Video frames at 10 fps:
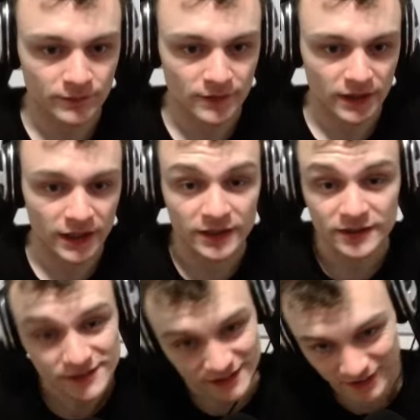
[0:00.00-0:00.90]
And
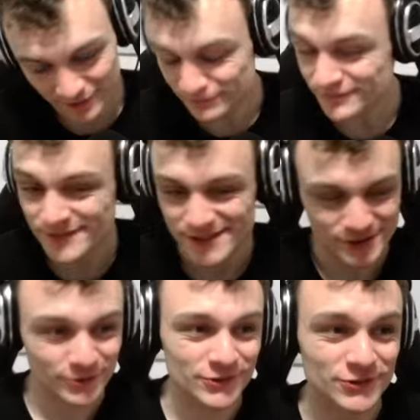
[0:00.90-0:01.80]
yeah,
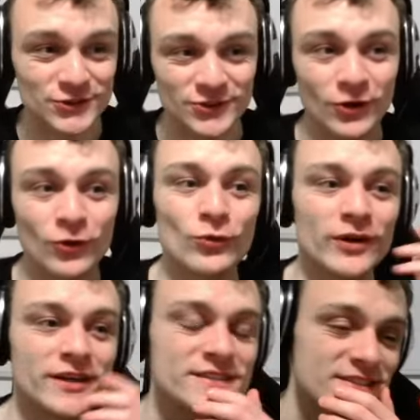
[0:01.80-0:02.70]
so you should
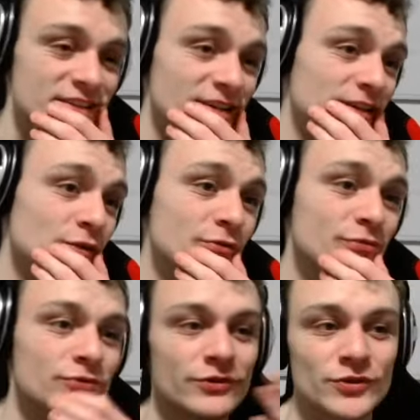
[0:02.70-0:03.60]
always look
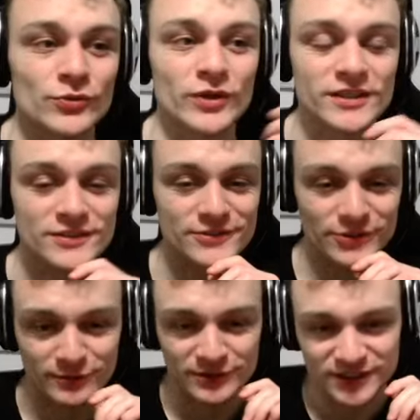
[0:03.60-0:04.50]
for the right
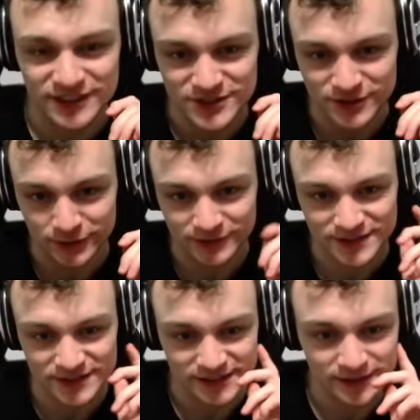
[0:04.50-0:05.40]
documentation,
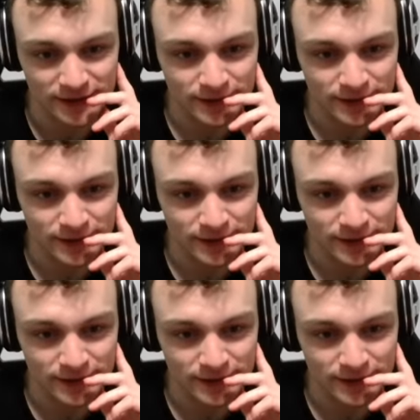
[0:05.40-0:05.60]
obviously.